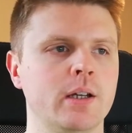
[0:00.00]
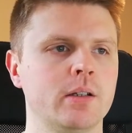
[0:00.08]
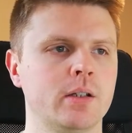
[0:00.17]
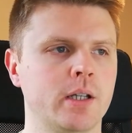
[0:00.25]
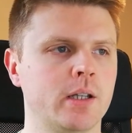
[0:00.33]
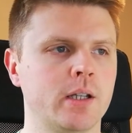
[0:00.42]

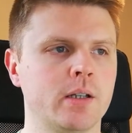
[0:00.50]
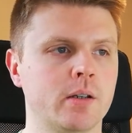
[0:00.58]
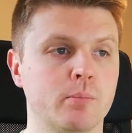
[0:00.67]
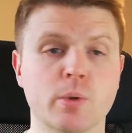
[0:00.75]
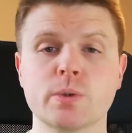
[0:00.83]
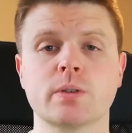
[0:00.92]
then
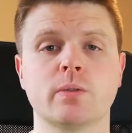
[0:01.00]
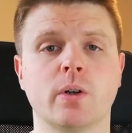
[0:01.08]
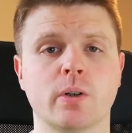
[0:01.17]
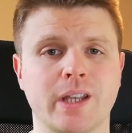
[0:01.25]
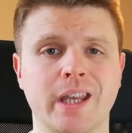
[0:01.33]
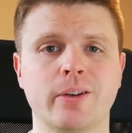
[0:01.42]
most of all,
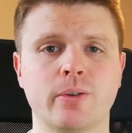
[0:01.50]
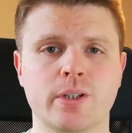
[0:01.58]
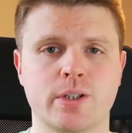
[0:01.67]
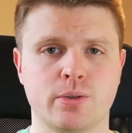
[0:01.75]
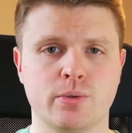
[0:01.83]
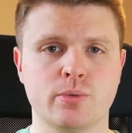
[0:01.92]
cater it
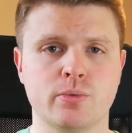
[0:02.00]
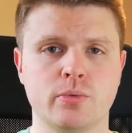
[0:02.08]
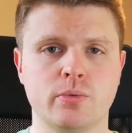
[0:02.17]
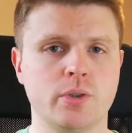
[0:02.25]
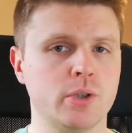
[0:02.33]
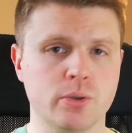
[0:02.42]
to
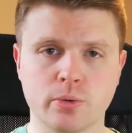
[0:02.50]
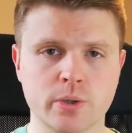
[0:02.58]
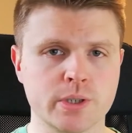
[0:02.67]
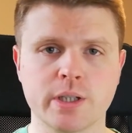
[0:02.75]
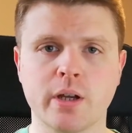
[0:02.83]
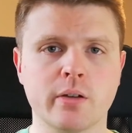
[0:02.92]

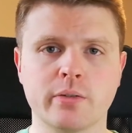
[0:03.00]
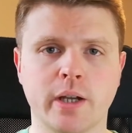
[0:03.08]
yourself,